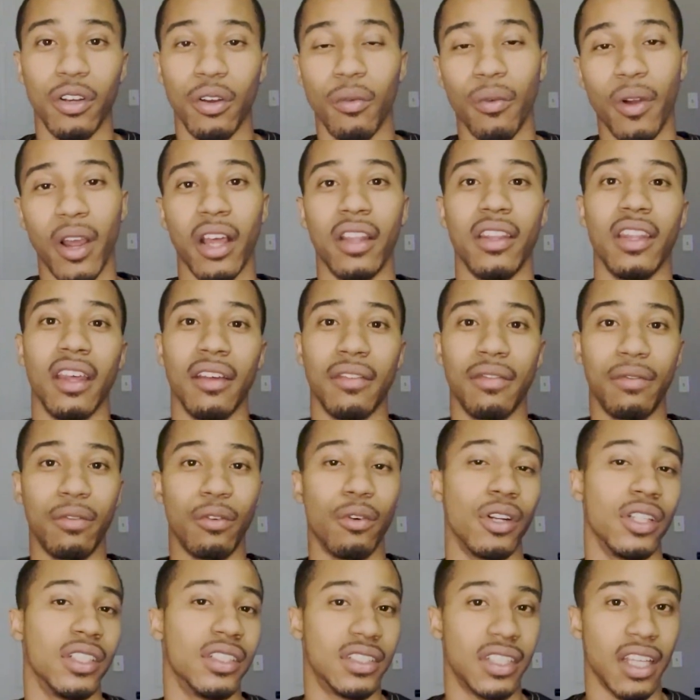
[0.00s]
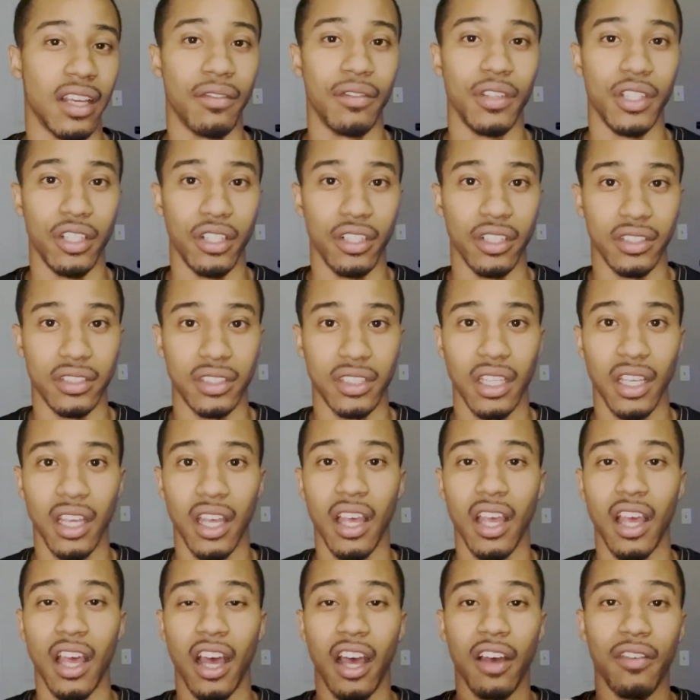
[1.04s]
around that 47 years
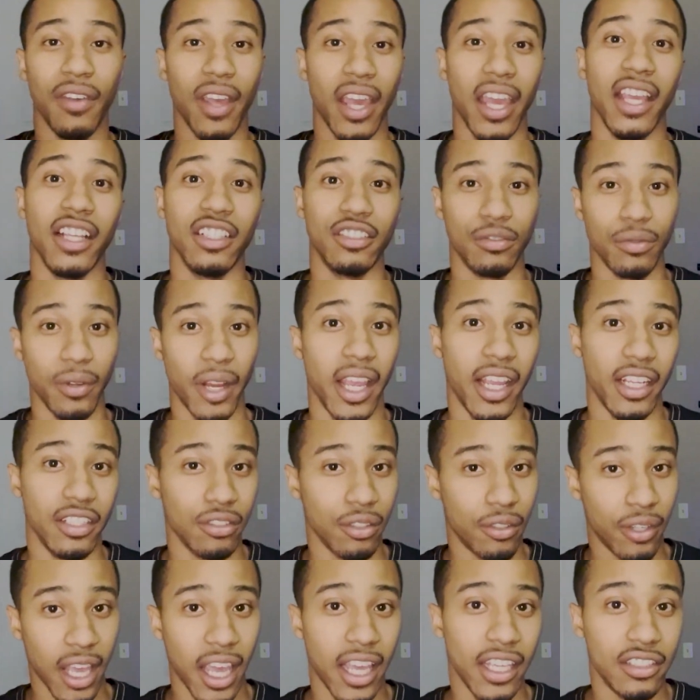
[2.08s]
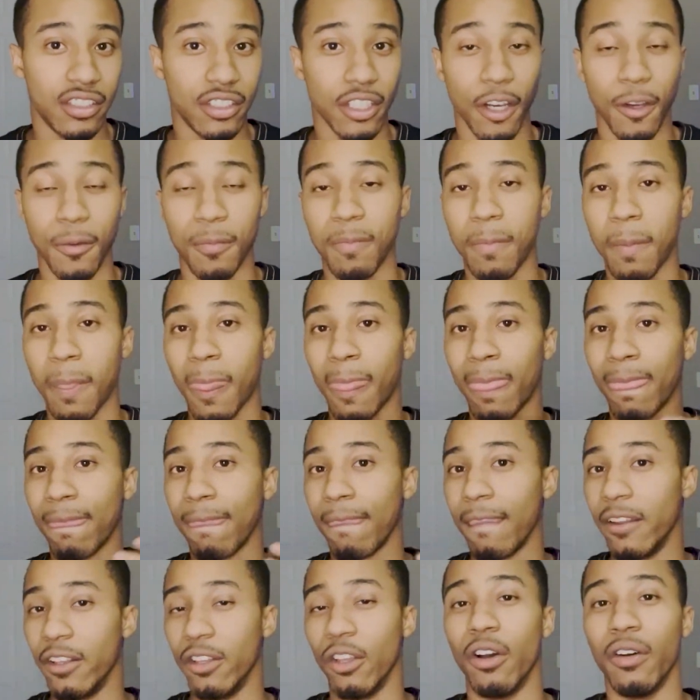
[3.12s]
of age range. Okay, so,
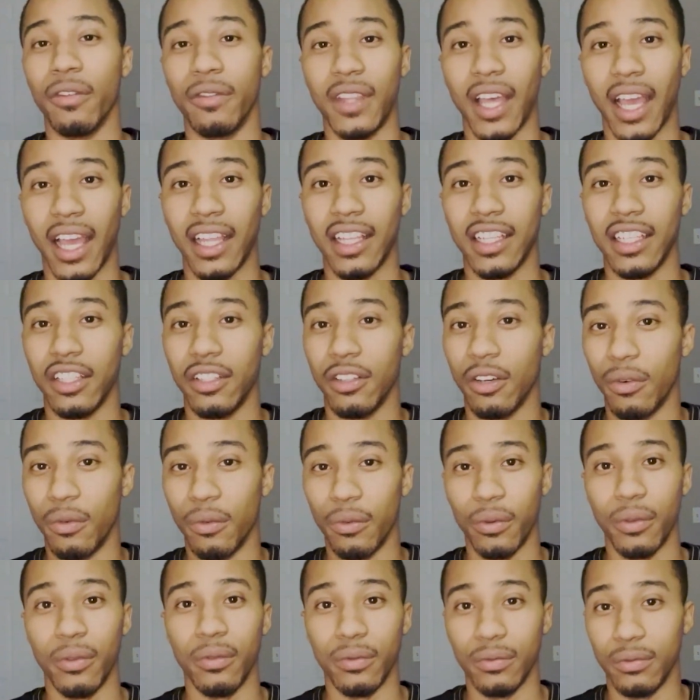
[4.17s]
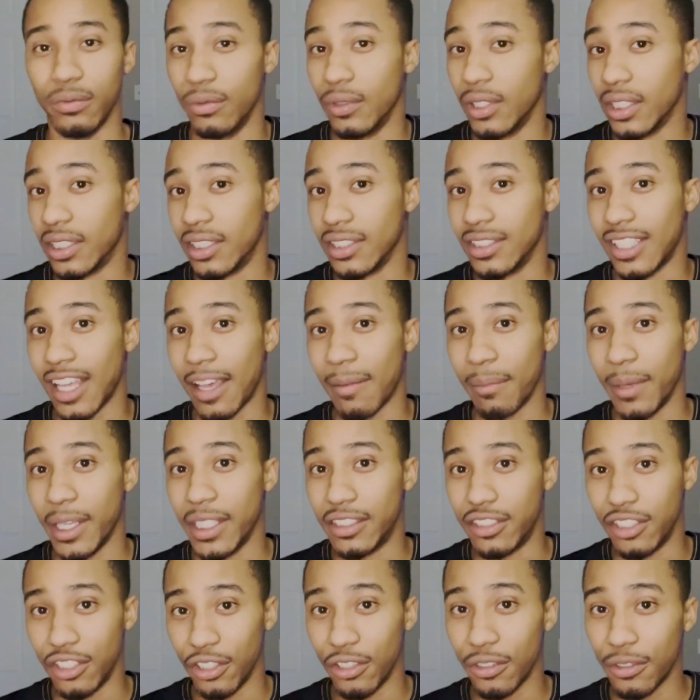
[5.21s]
what does that mean
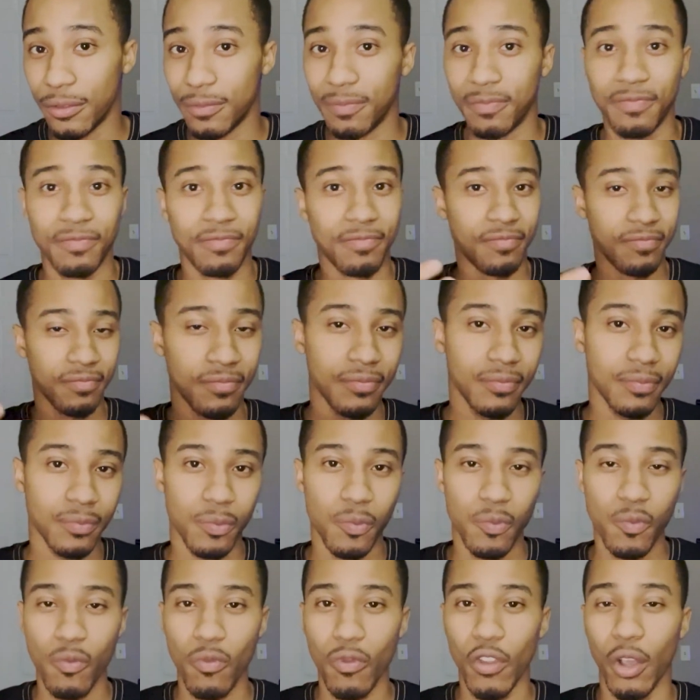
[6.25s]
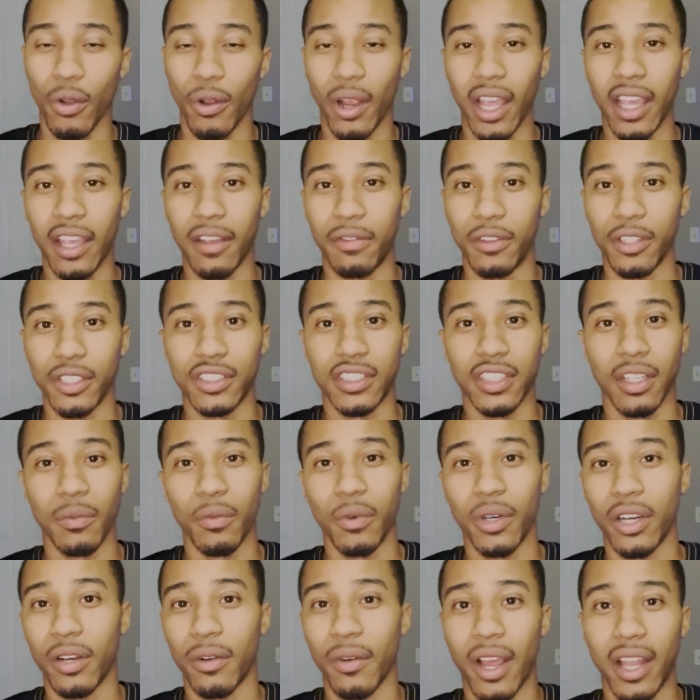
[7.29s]
to you? Right, if you're
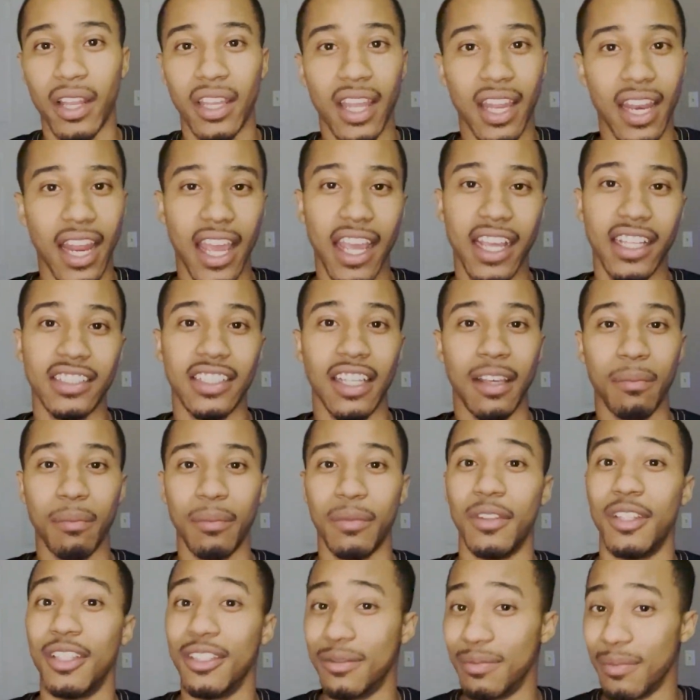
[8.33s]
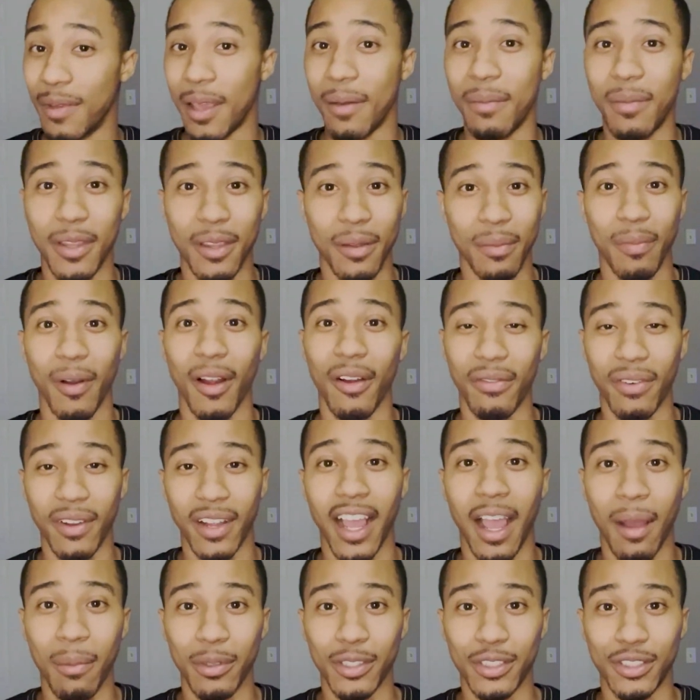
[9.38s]
someone around that age, that may be the perfect
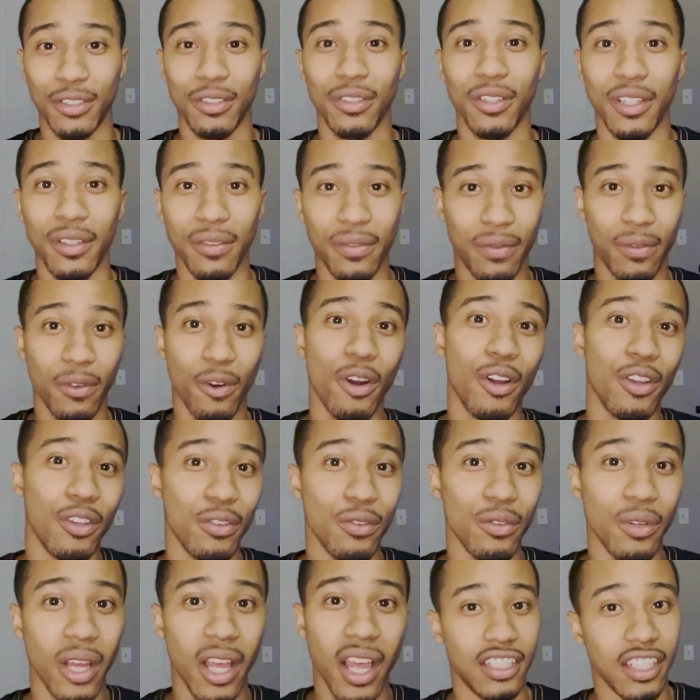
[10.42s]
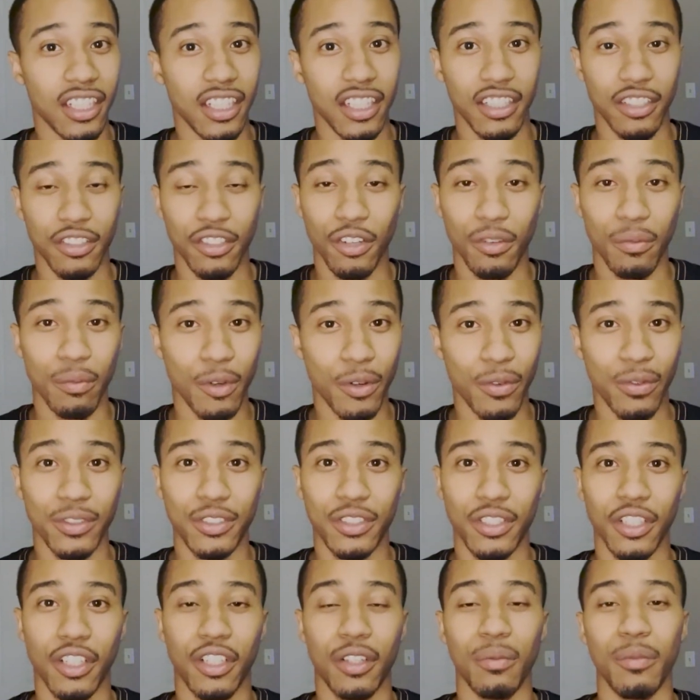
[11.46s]
opportunity for you to, move
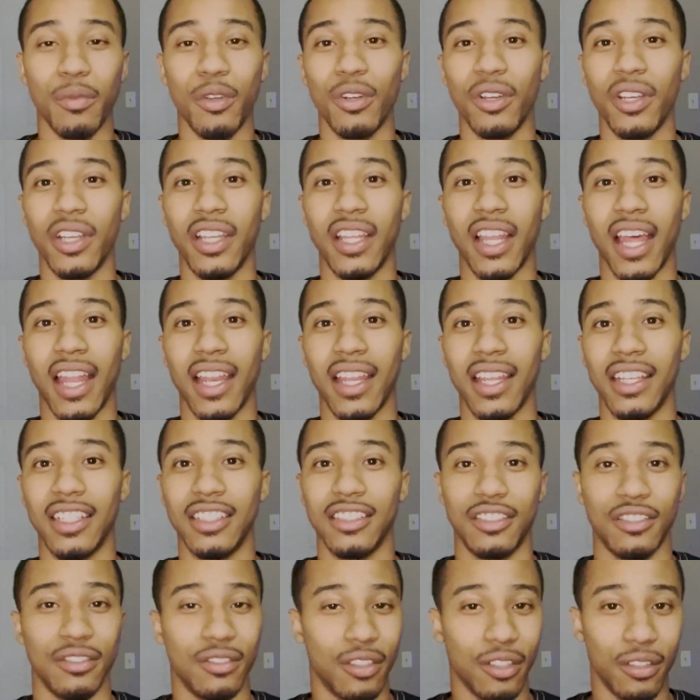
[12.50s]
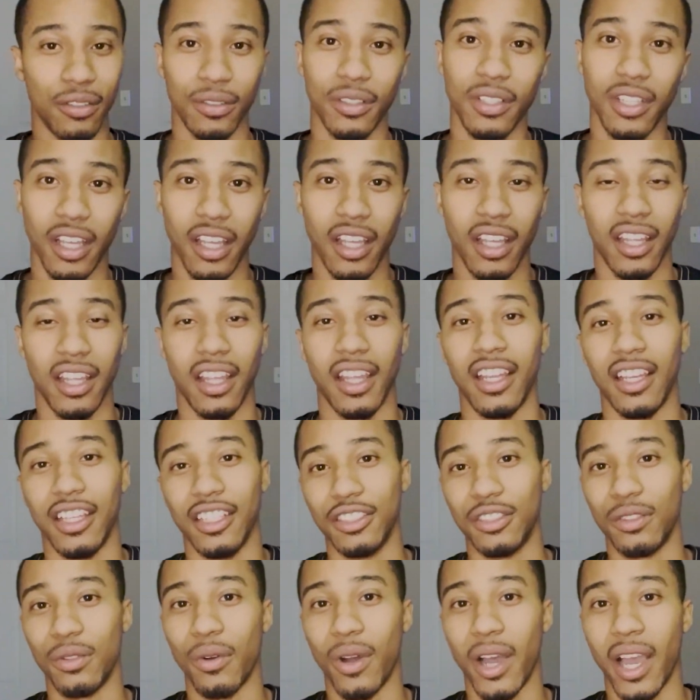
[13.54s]
into a community that
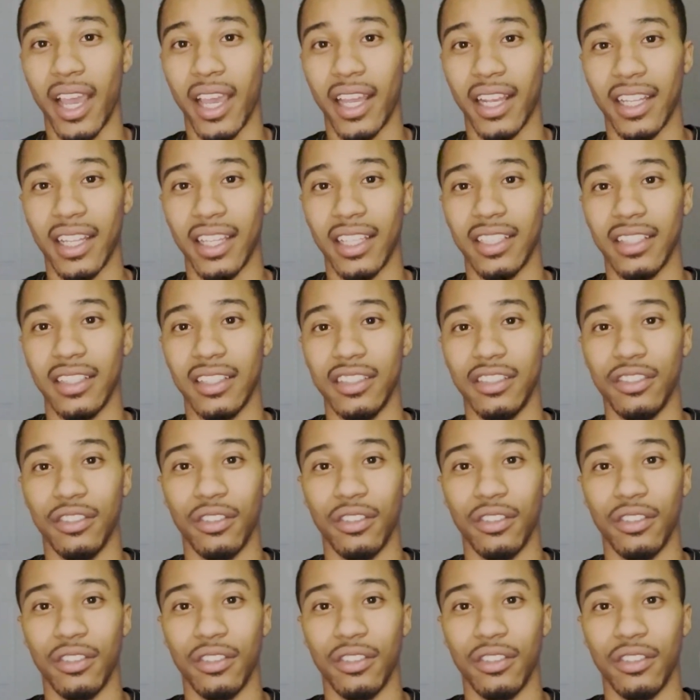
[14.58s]
is quiet and